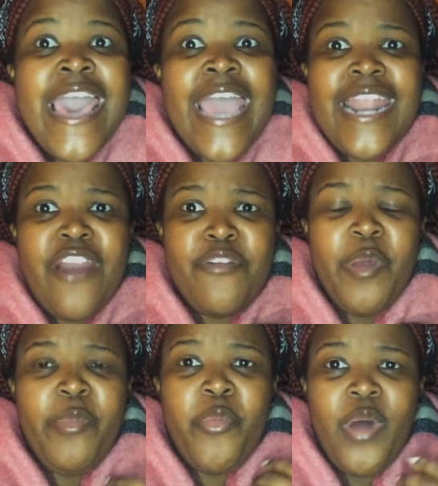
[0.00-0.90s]
And I
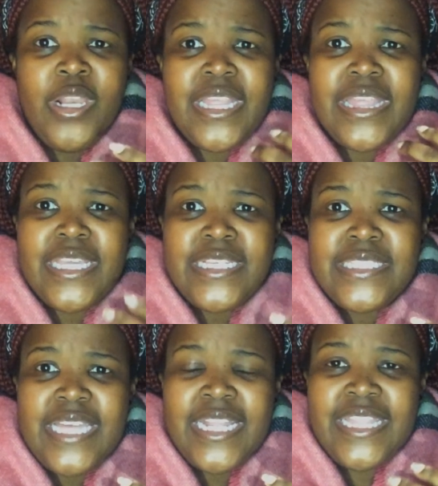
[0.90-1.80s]
remember one of the things
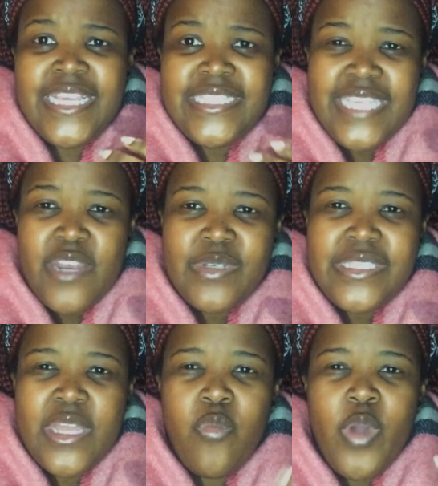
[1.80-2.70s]
that they said was
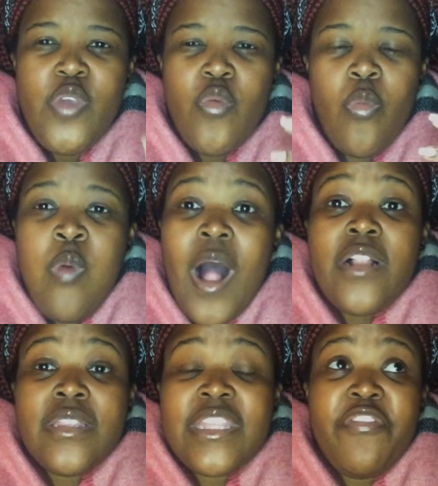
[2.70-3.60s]
that
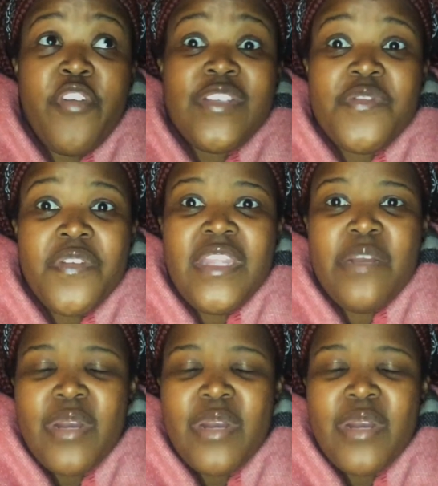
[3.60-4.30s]
while the first 15